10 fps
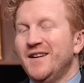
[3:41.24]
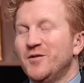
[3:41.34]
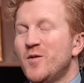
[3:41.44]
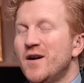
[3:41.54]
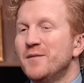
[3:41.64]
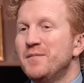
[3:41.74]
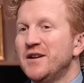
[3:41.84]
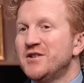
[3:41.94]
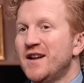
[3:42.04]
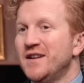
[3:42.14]
Quite a
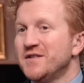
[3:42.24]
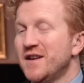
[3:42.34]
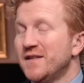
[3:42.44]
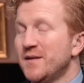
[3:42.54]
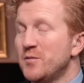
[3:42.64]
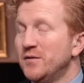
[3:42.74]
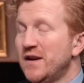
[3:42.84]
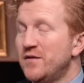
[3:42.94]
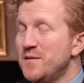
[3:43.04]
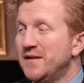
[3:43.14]
big challenge, that. Something we'll
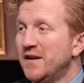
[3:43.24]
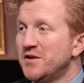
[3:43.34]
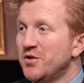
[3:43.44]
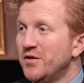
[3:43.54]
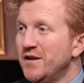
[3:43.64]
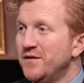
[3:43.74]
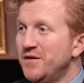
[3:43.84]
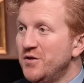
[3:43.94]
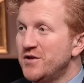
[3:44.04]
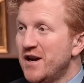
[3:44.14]
definitely be touching on in
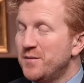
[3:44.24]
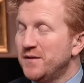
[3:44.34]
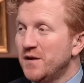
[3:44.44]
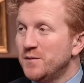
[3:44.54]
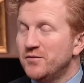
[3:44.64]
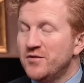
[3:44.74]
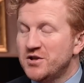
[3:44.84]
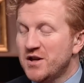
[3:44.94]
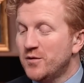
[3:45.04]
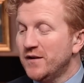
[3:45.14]
future episodes. But
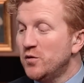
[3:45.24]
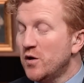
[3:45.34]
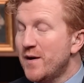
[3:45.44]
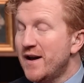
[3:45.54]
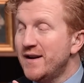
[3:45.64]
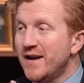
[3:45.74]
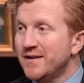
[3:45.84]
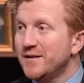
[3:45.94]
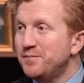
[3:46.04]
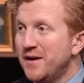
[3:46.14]
Richard, I want to talk about
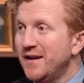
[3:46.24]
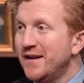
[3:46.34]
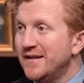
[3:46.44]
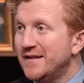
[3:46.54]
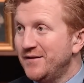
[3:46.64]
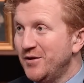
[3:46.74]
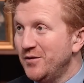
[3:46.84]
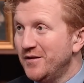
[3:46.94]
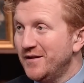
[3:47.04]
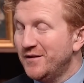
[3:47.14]
another big
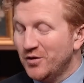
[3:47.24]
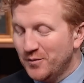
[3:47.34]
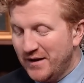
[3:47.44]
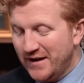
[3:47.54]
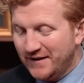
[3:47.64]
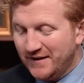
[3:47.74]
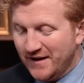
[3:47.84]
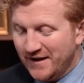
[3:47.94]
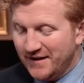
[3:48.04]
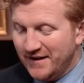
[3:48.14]
interview that took place
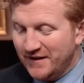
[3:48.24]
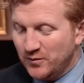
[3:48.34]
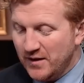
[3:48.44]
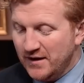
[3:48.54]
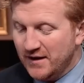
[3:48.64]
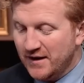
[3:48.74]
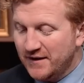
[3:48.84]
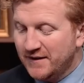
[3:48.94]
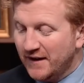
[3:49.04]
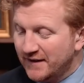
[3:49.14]
this week. The
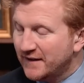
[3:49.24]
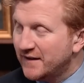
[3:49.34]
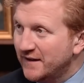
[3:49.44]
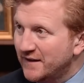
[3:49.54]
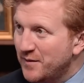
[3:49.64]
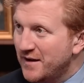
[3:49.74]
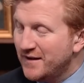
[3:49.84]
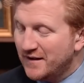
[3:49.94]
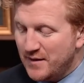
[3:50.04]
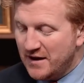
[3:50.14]
Sussexes
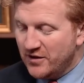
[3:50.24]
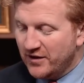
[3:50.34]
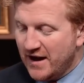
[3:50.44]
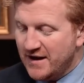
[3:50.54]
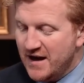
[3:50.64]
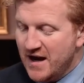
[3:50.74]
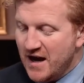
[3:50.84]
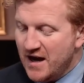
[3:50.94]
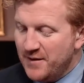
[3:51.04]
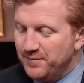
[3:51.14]
speaking to the media again.
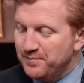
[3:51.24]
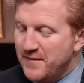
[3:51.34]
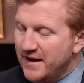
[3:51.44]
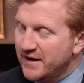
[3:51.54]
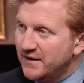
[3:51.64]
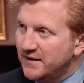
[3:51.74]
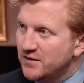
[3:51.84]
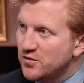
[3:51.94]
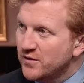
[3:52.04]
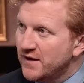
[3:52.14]
Meghan
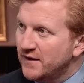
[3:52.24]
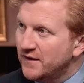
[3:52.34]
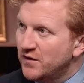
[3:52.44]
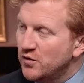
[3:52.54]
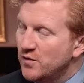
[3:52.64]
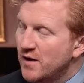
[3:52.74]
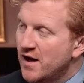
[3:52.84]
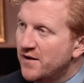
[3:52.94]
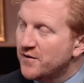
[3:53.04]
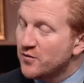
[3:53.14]
talking to
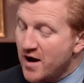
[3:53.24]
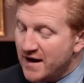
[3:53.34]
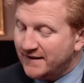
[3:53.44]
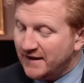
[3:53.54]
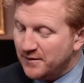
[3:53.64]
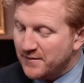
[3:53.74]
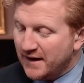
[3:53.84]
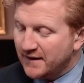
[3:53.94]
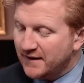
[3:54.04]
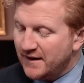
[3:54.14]
Variety
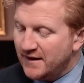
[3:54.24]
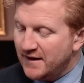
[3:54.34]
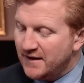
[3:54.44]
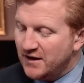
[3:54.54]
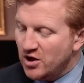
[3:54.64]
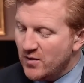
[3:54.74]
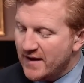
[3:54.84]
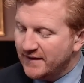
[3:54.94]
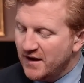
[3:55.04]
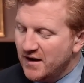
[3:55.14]
magazine in the
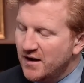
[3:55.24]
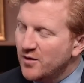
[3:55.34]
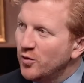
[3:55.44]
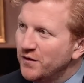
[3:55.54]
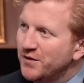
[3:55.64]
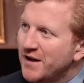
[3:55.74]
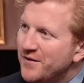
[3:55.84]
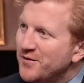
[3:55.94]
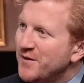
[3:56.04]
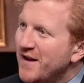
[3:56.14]
US. What stood
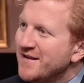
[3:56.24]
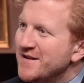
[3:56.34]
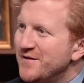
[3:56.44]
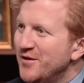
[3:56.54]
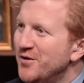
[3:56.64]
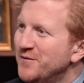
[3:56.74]
out for you in that interview?